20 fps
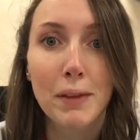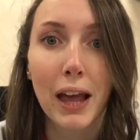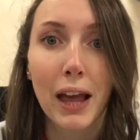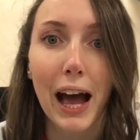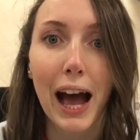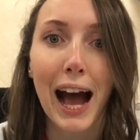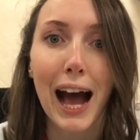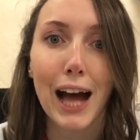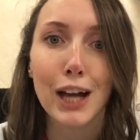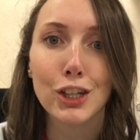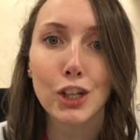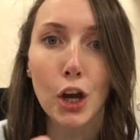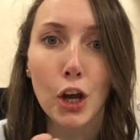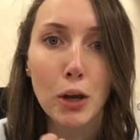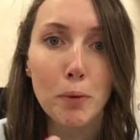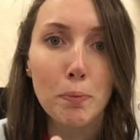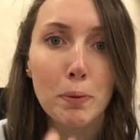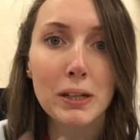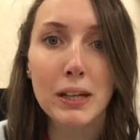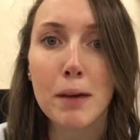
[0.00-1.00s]
and
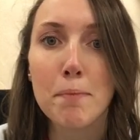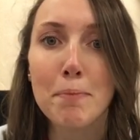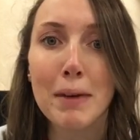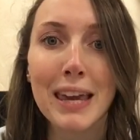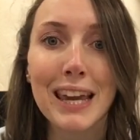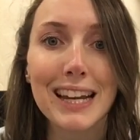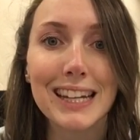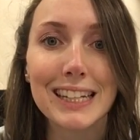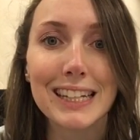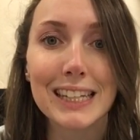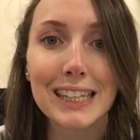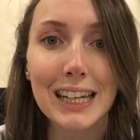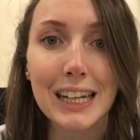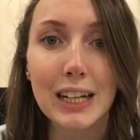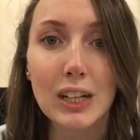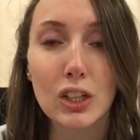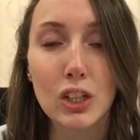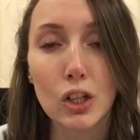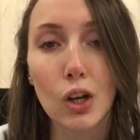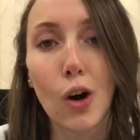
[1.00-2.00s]
opened her beak to sing
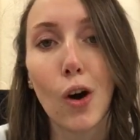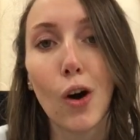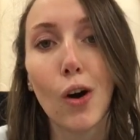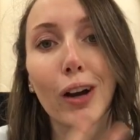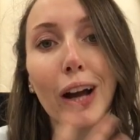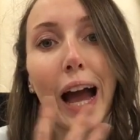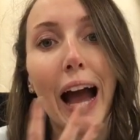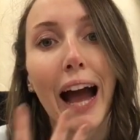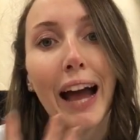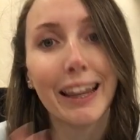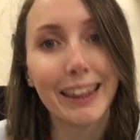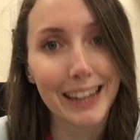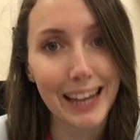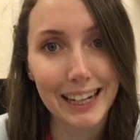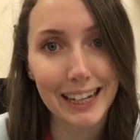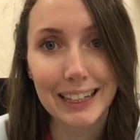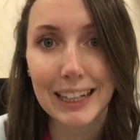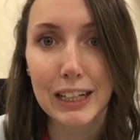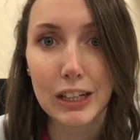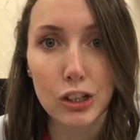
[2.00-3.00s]
a song, and
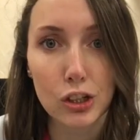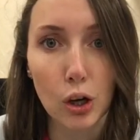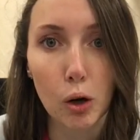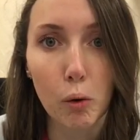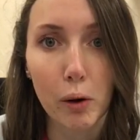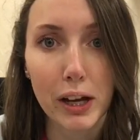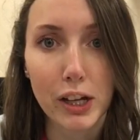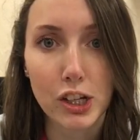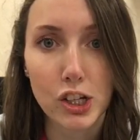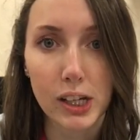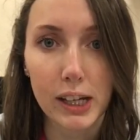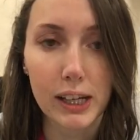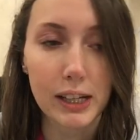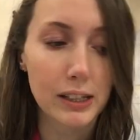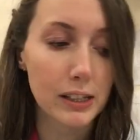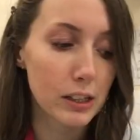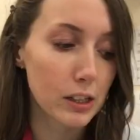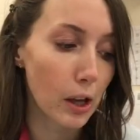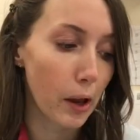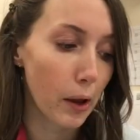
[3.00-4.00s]
then he stole her cheese.
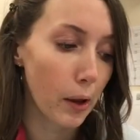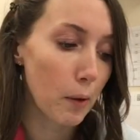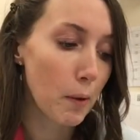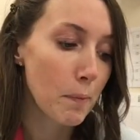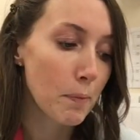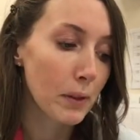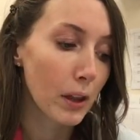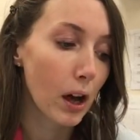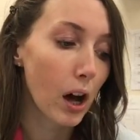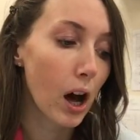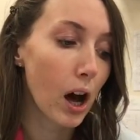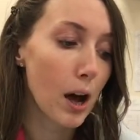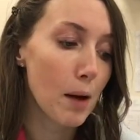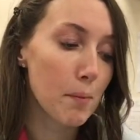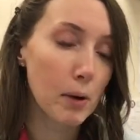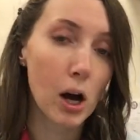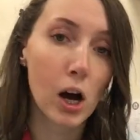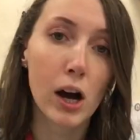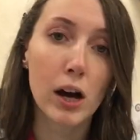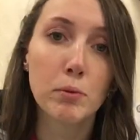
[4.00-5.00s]
So
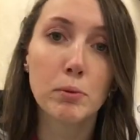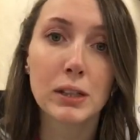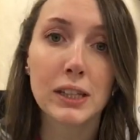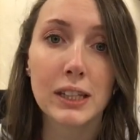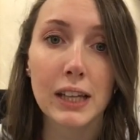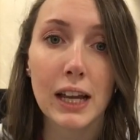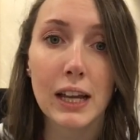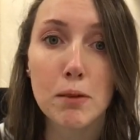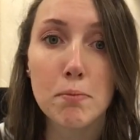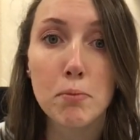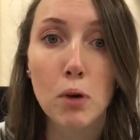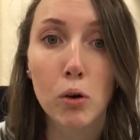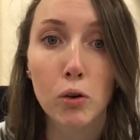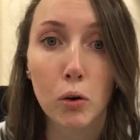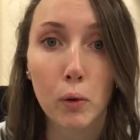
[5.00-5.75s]
I would say the moral